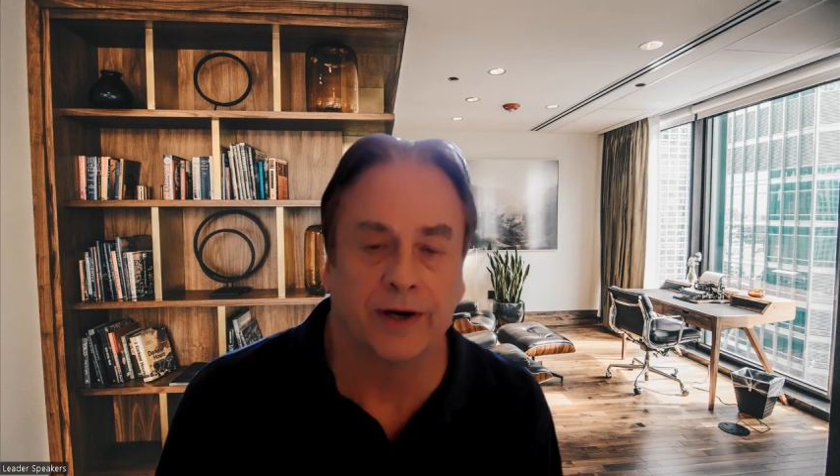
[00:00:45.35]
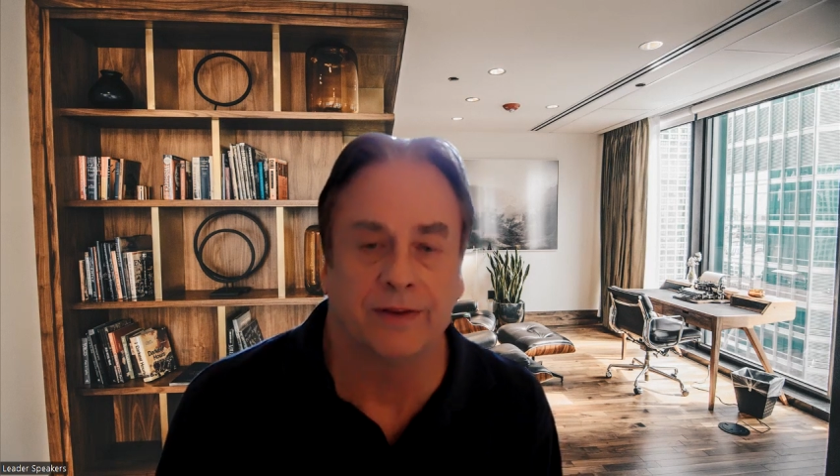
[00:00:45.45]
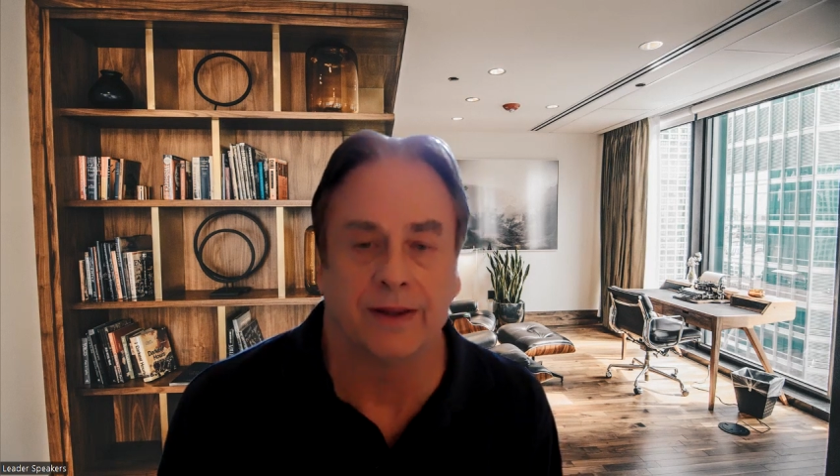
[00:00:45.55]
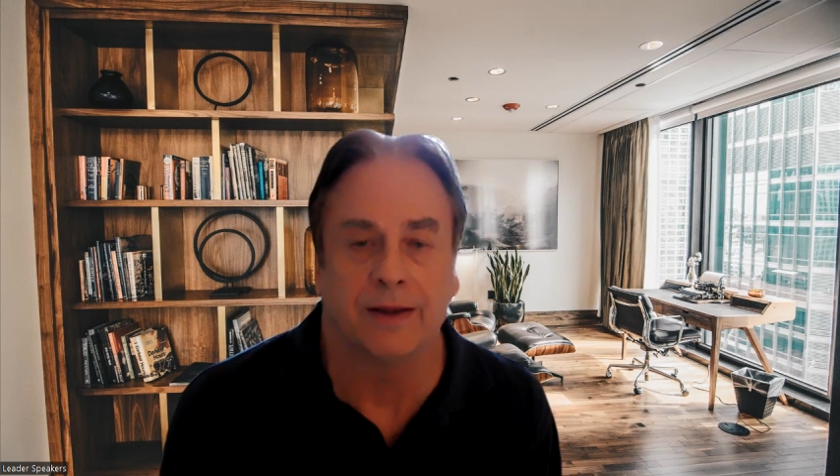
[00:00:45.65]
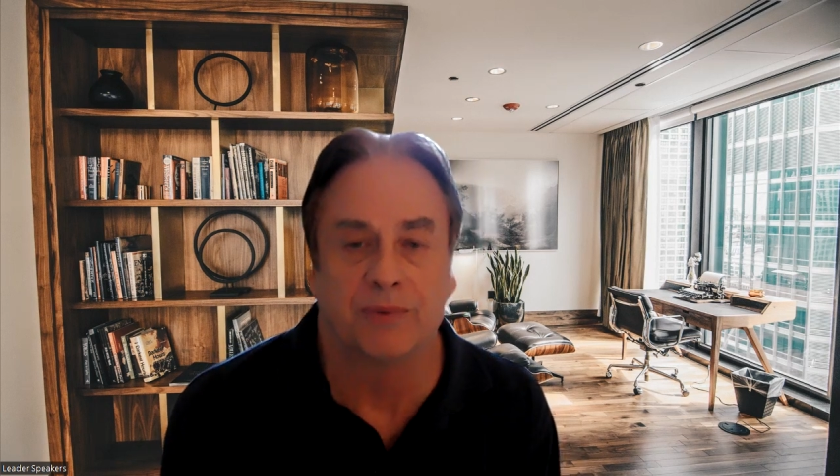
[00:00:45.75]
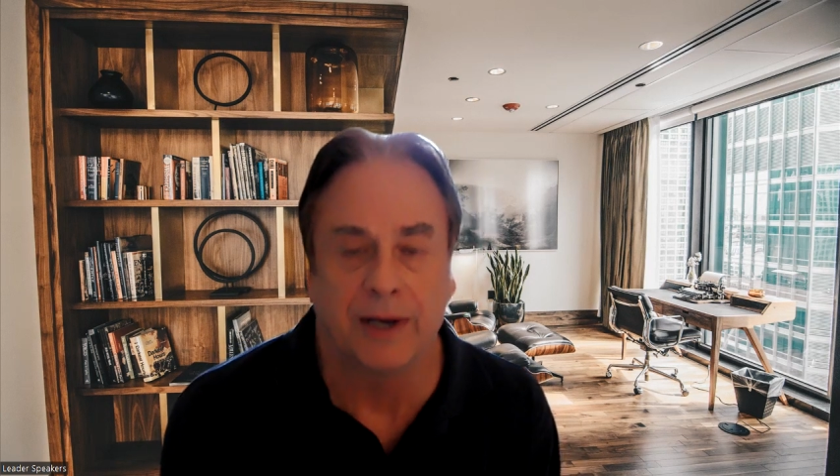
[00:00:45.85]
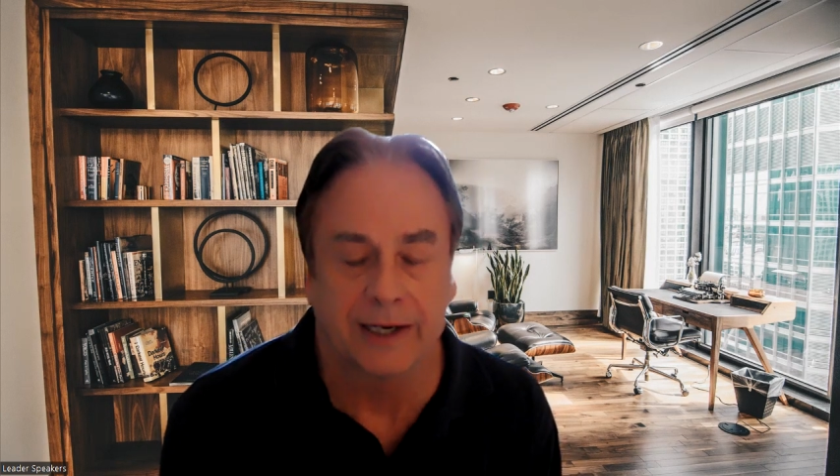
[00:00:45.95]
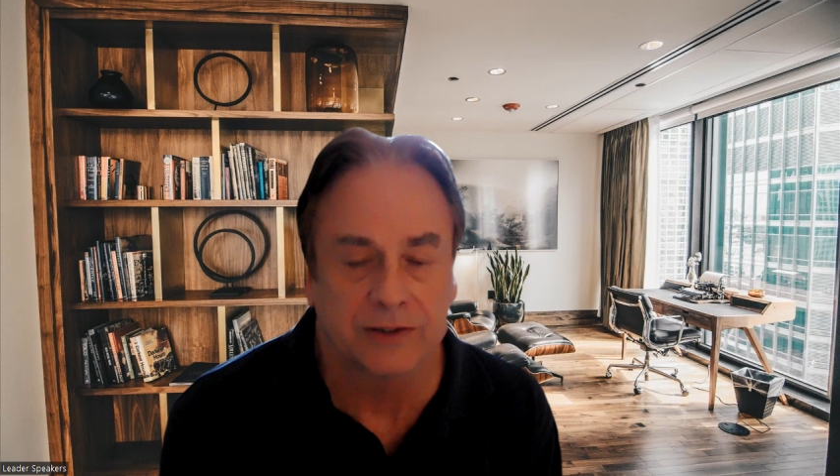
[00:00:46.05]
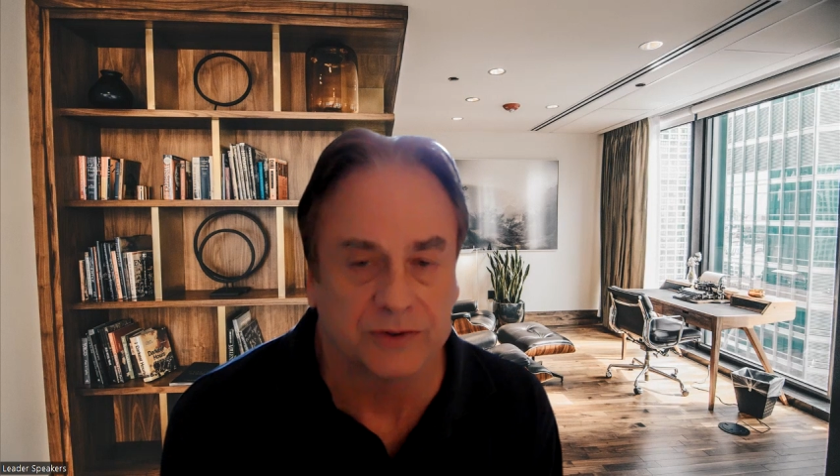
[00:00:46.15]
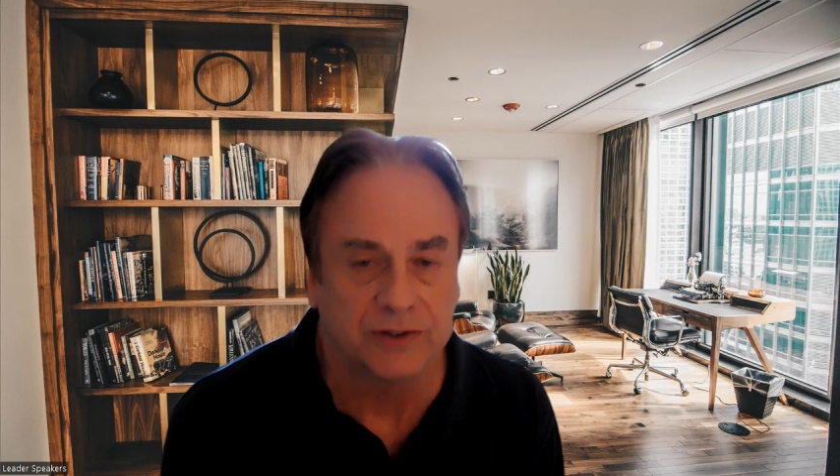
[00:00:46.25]
it that the
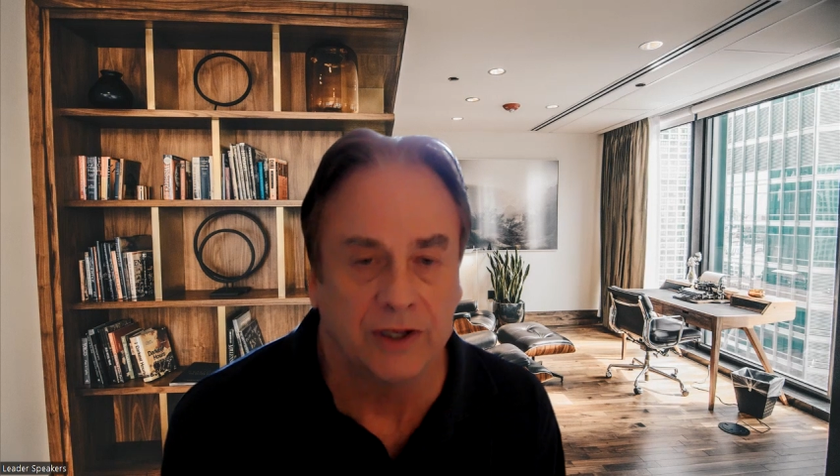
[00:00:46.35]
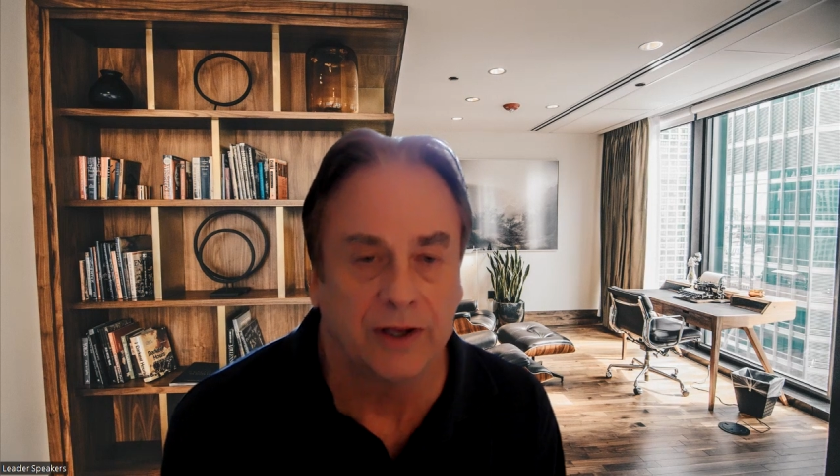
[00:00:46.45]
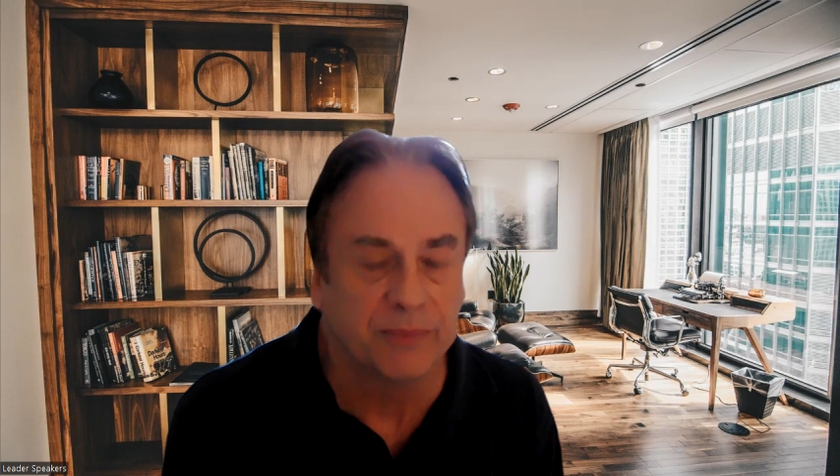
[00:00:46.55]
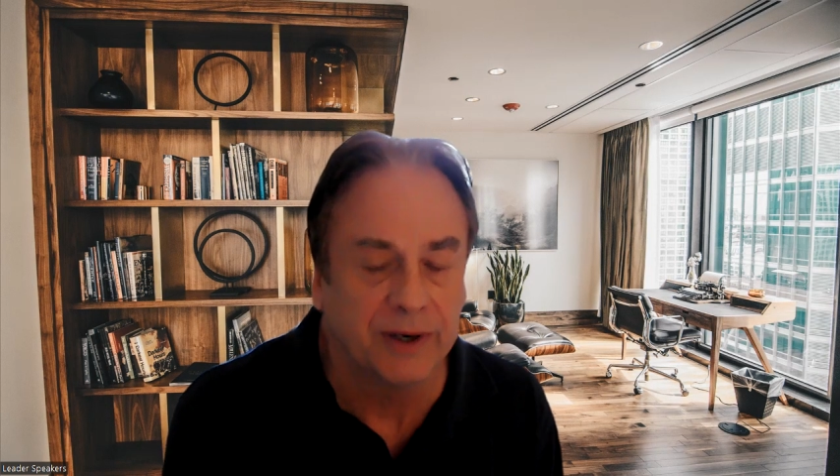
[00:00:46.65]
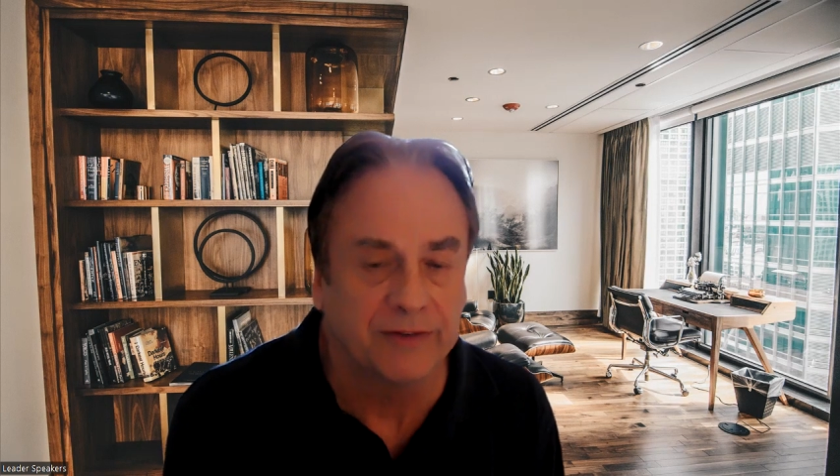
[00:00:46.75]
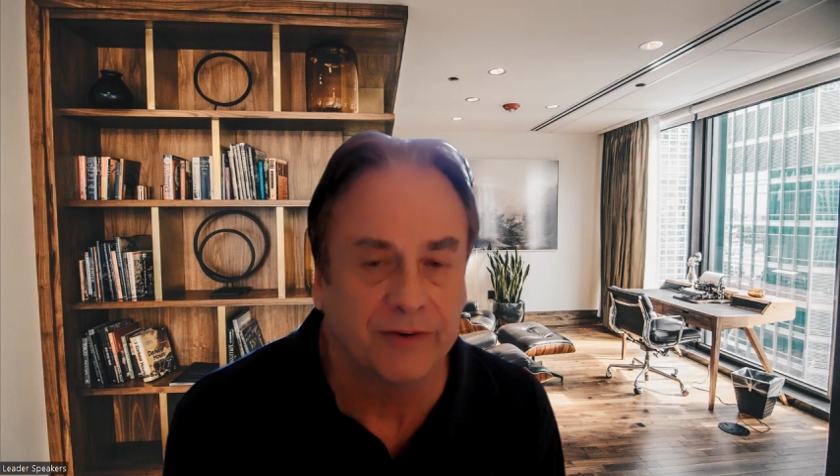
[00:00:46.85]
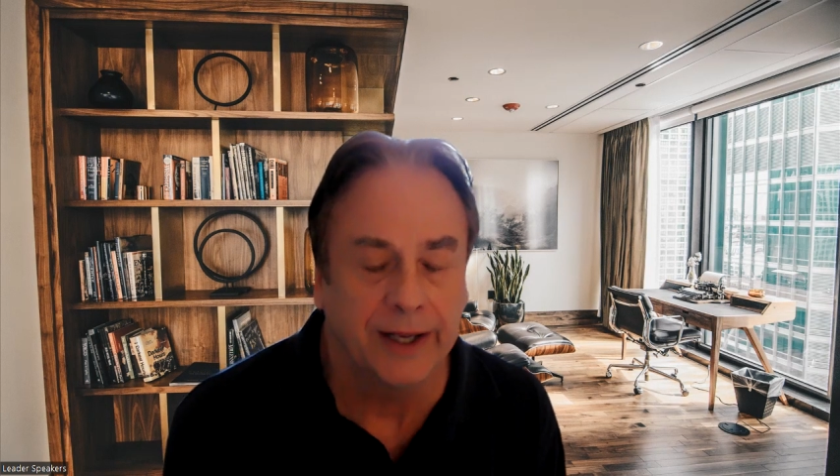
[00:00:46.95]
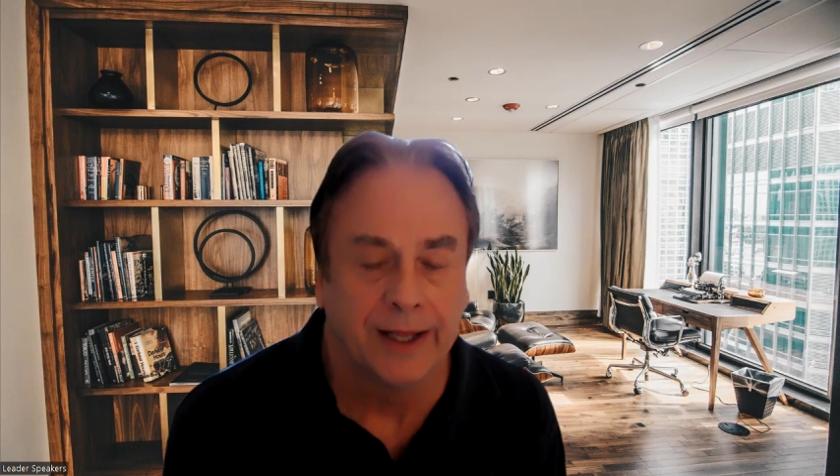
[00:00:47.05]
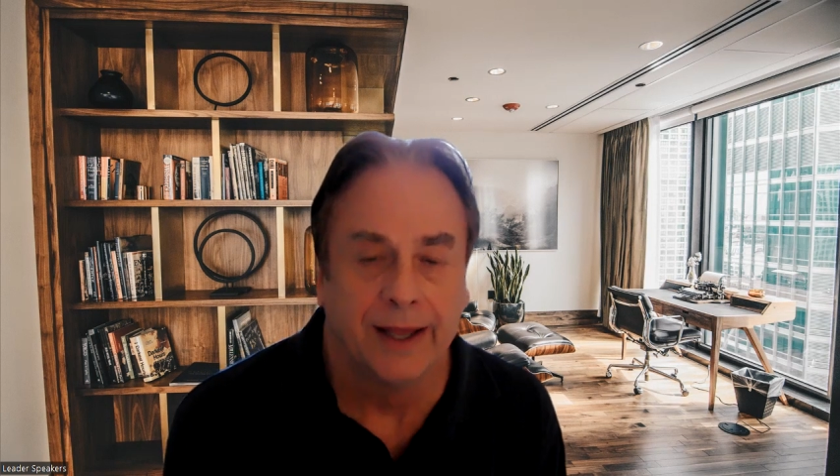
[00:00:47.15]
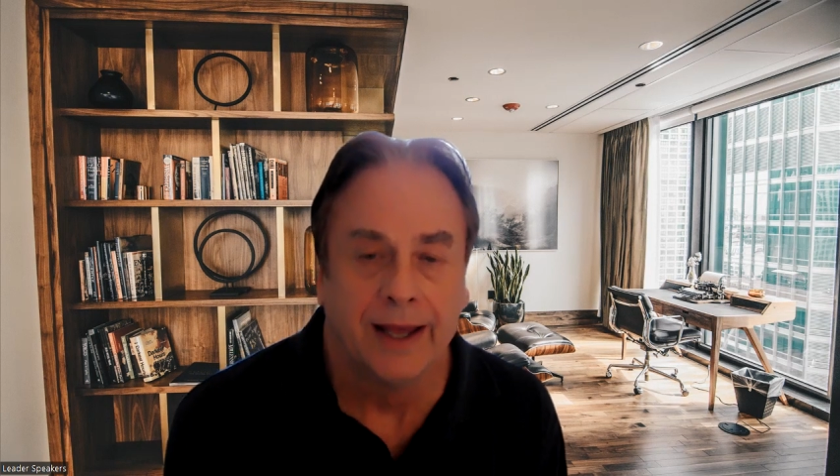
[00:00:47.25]
products are still on Printify.